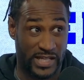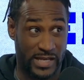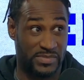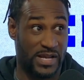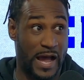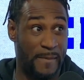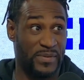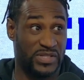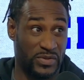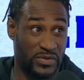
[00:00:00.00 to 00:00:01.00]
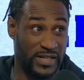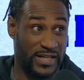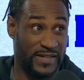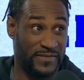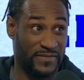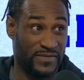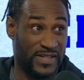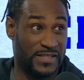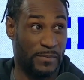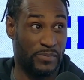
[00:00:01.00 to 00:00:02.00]
teams opportunity
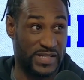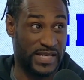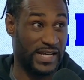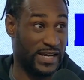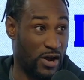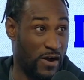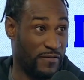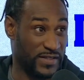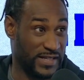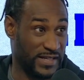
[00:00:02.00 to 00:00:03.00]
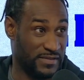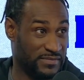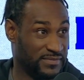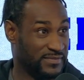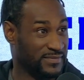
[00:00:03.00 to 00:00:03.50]
to present an offer to him?